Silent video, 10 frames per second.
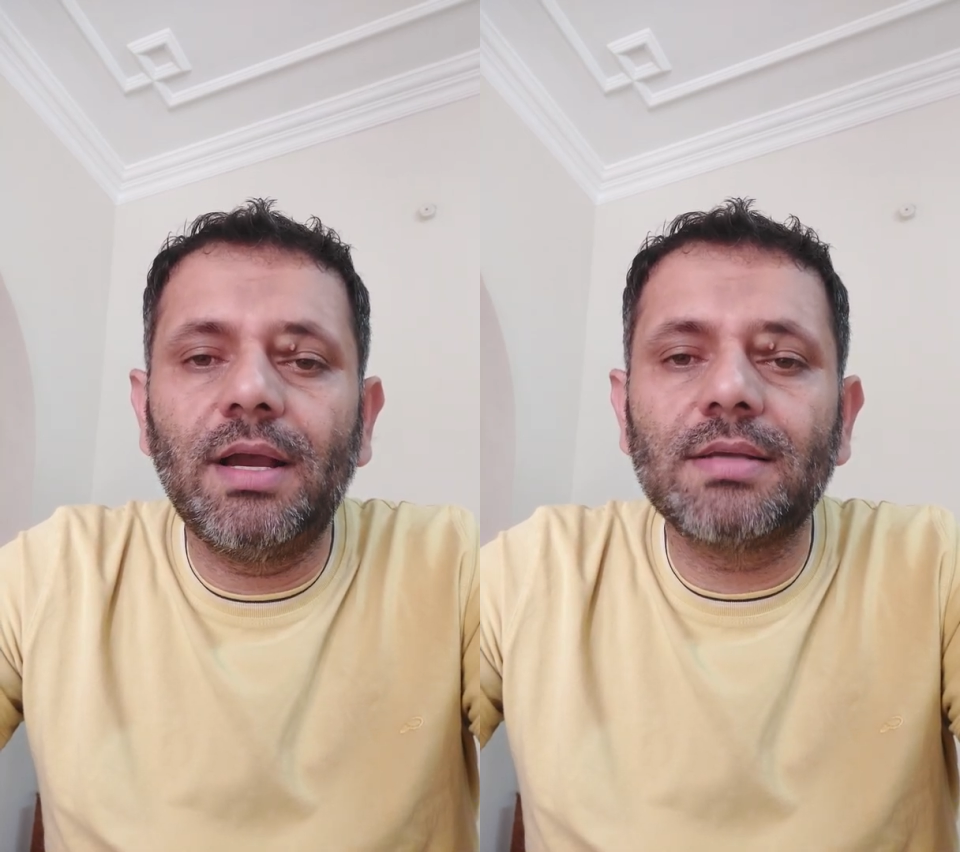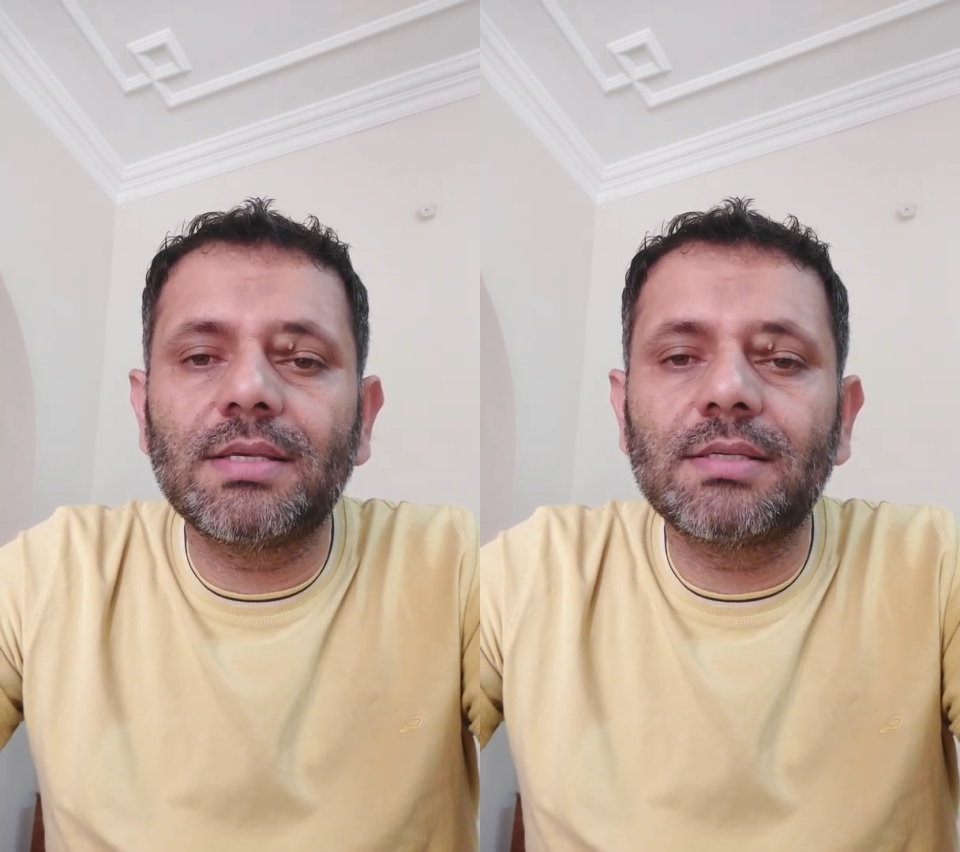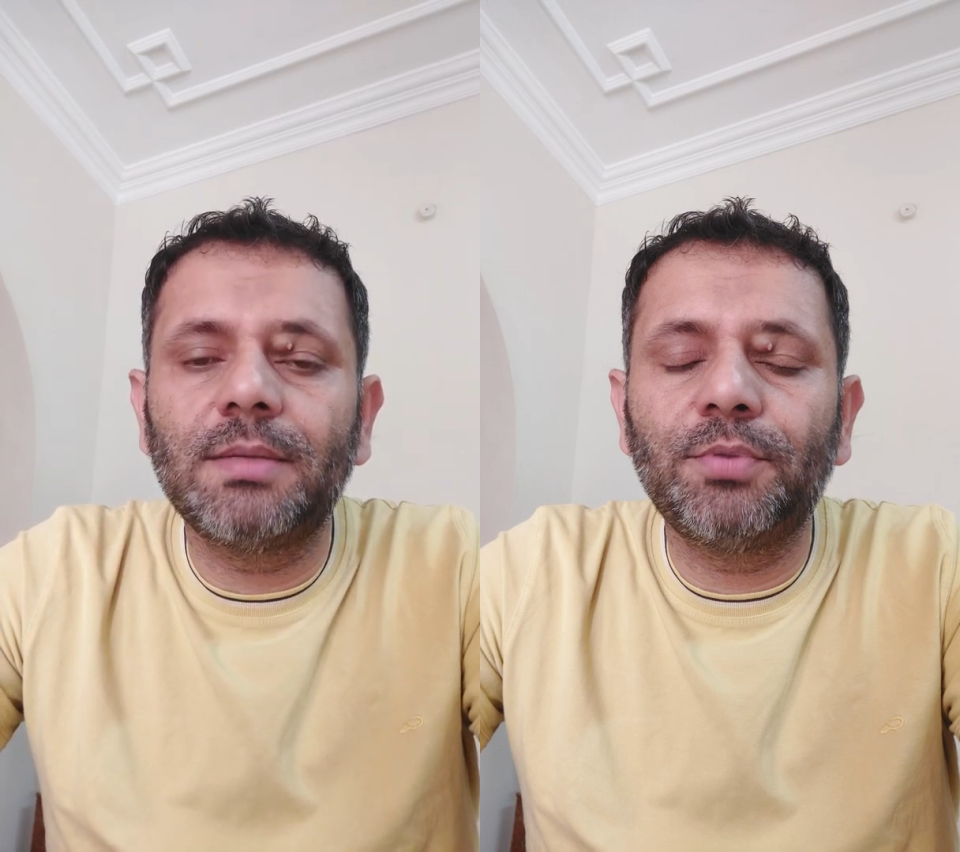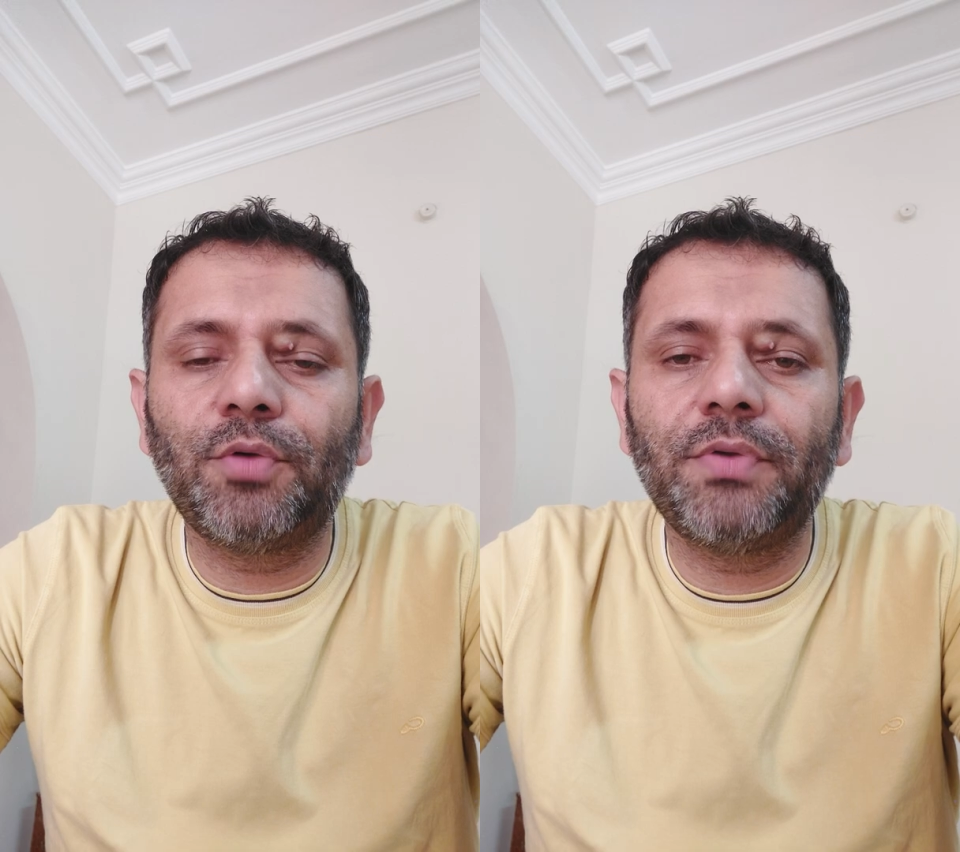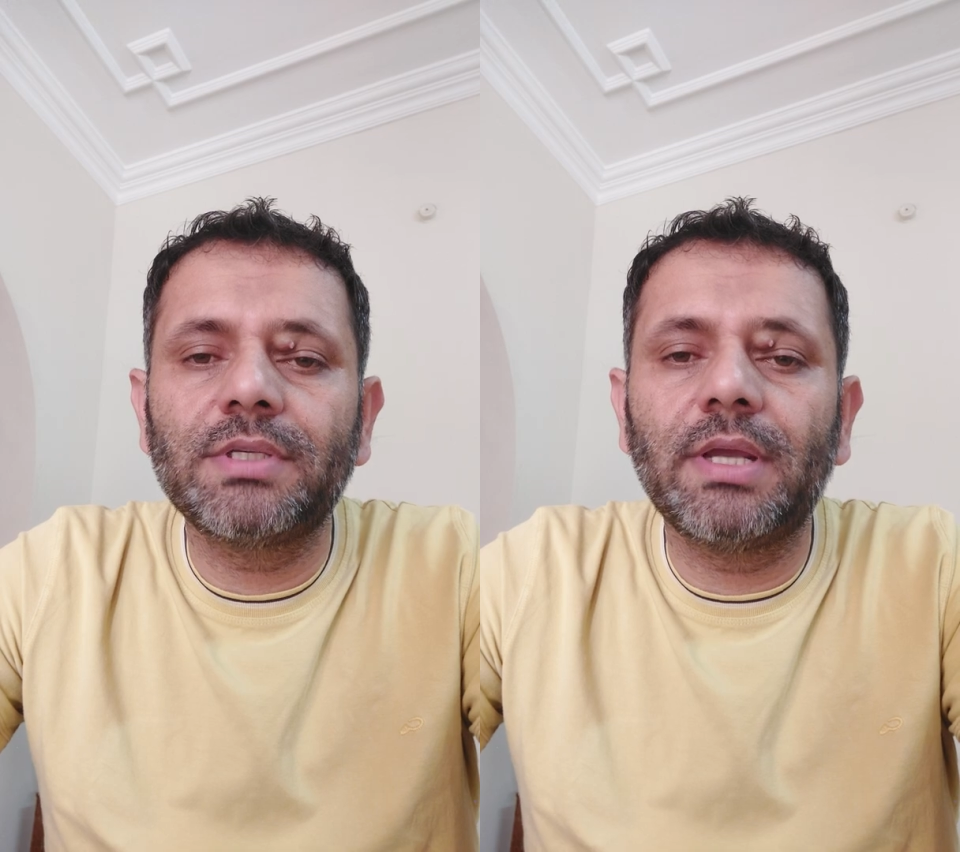Assistant
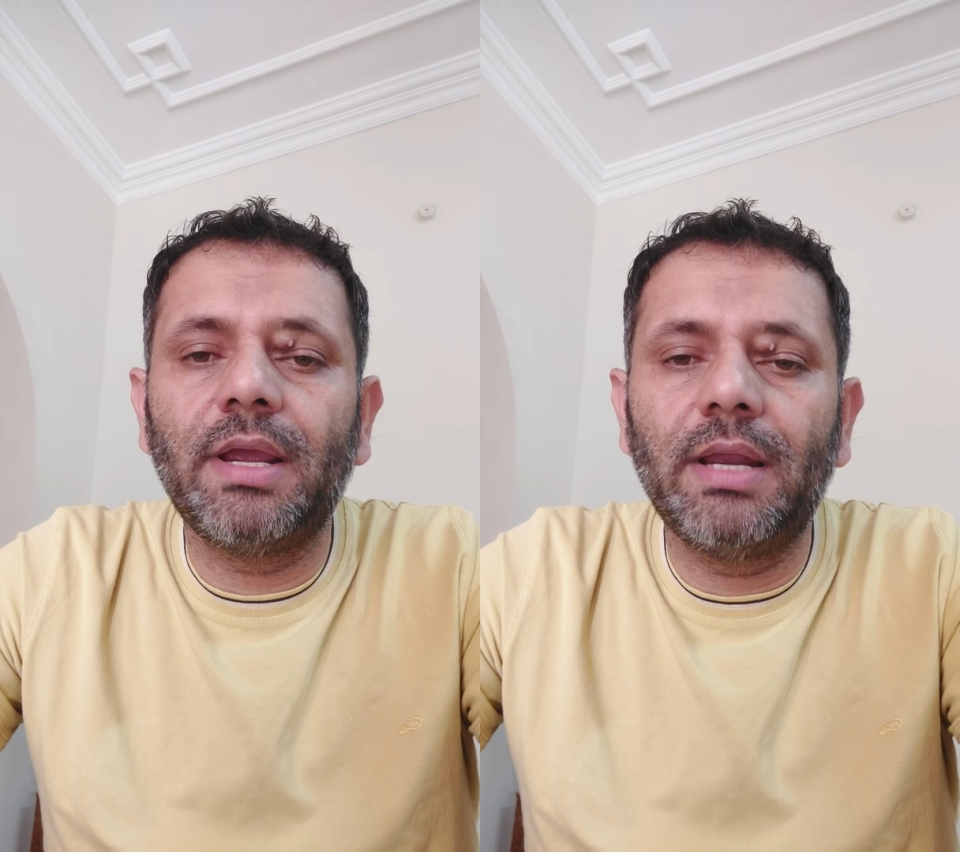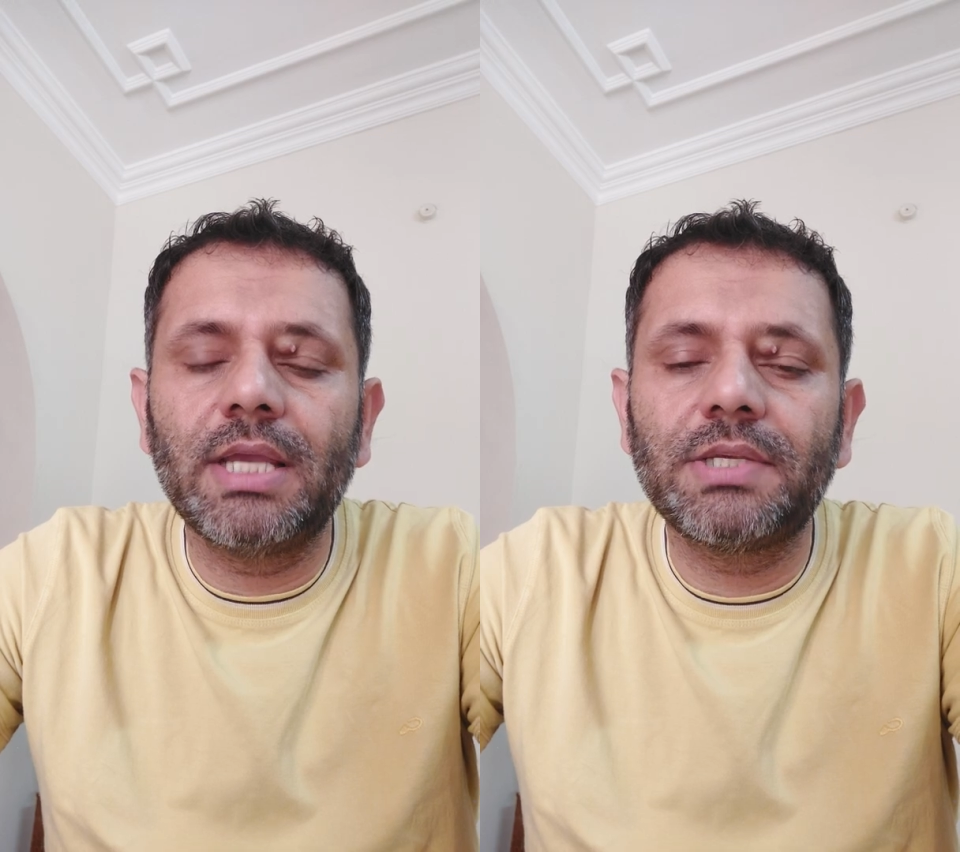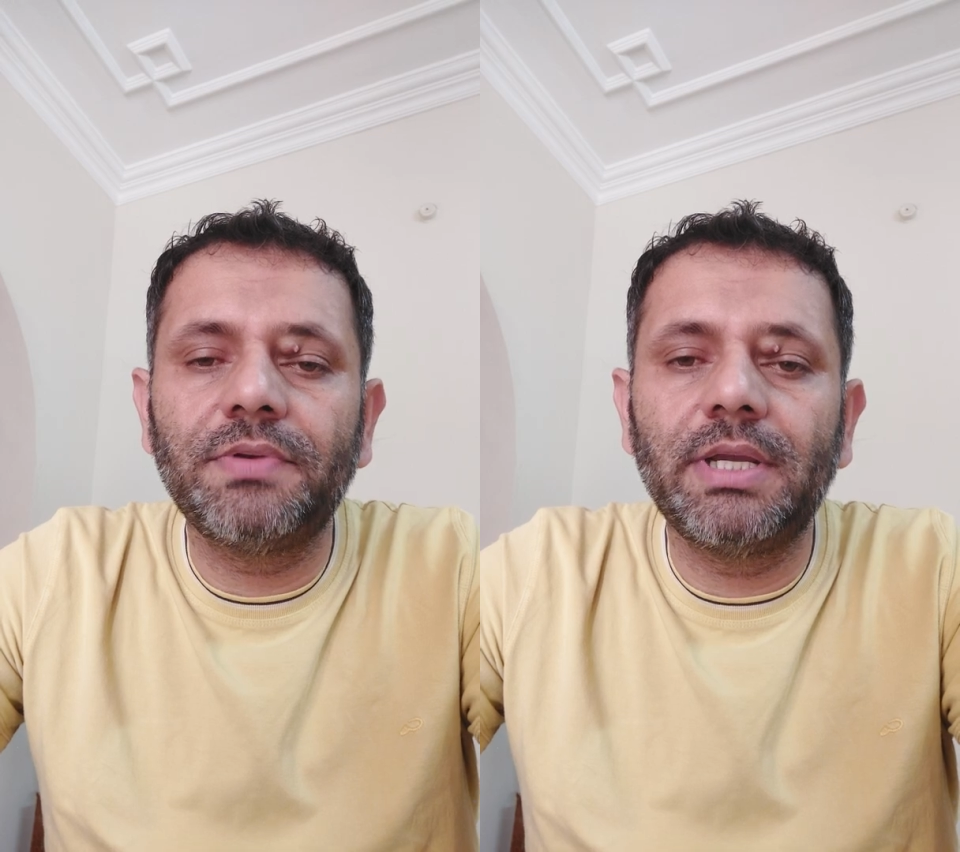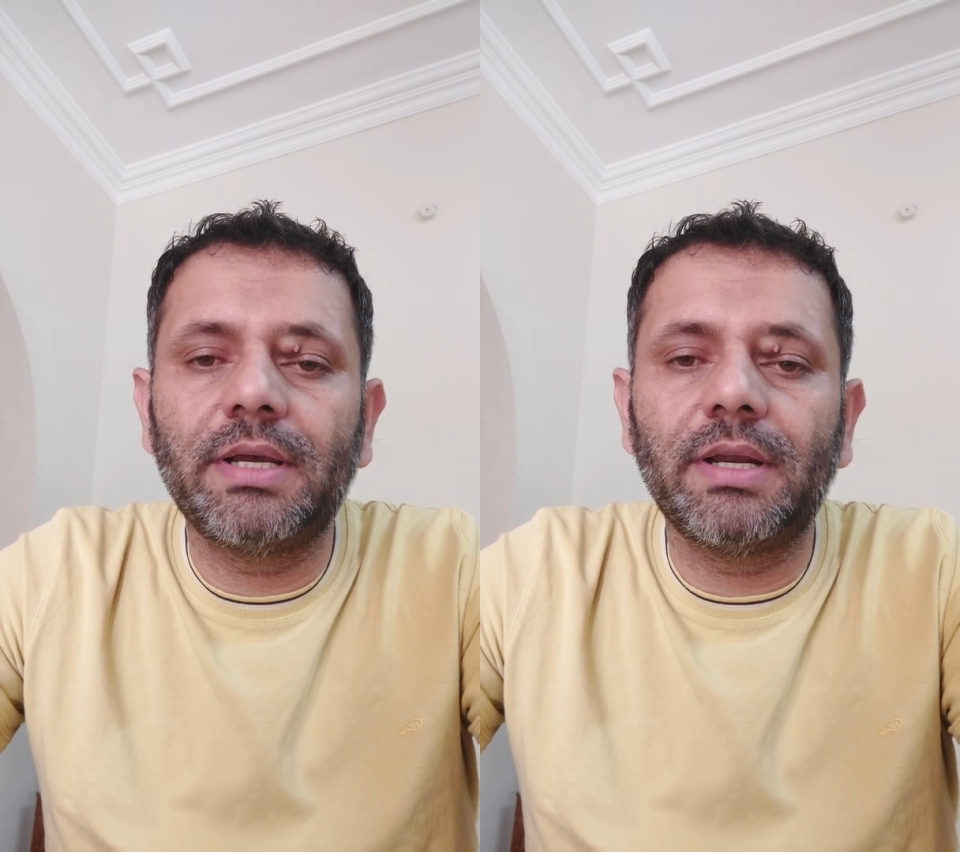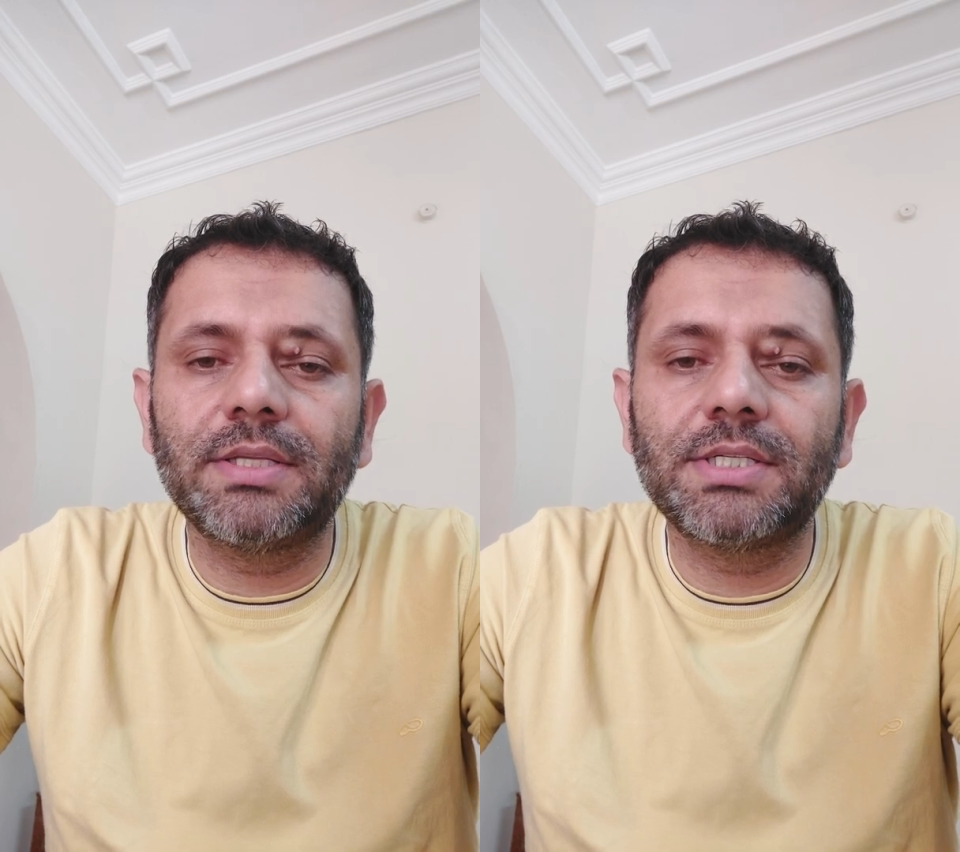Professor NICT
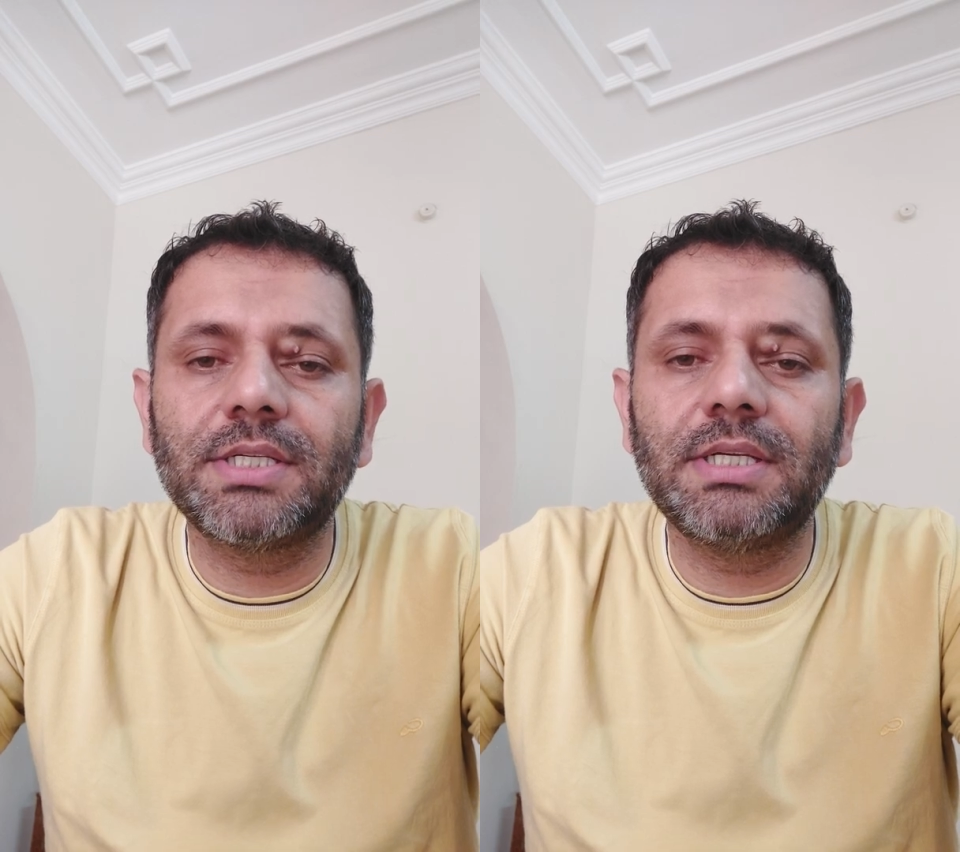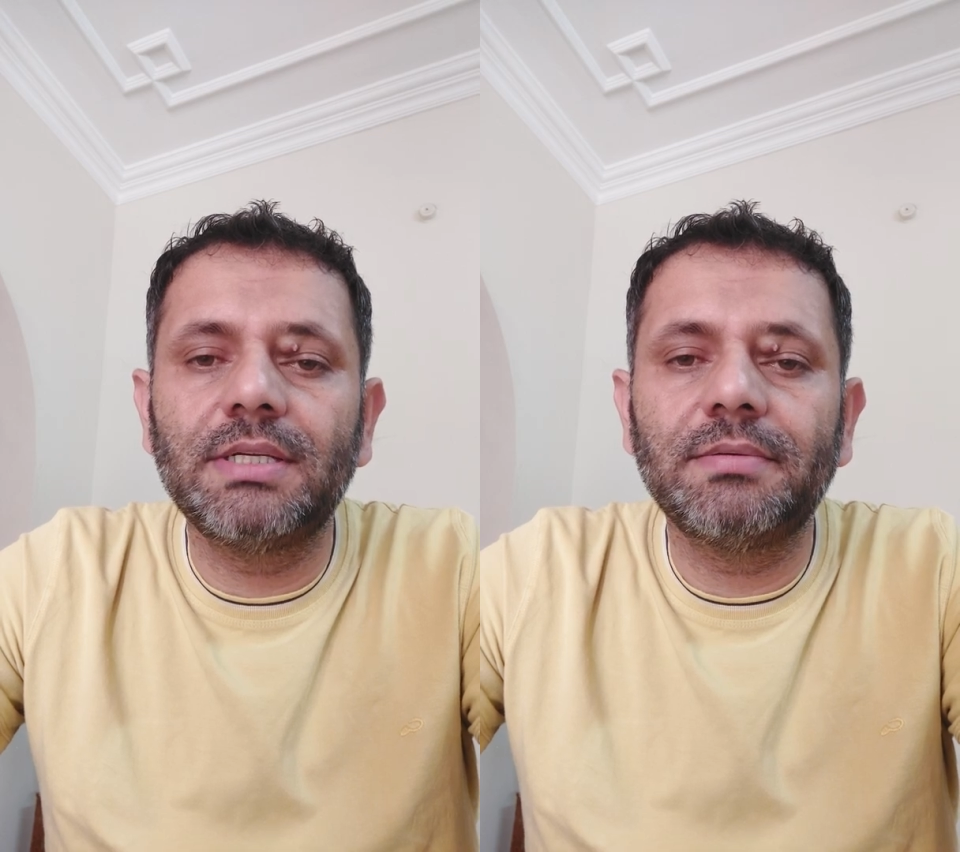Karachi.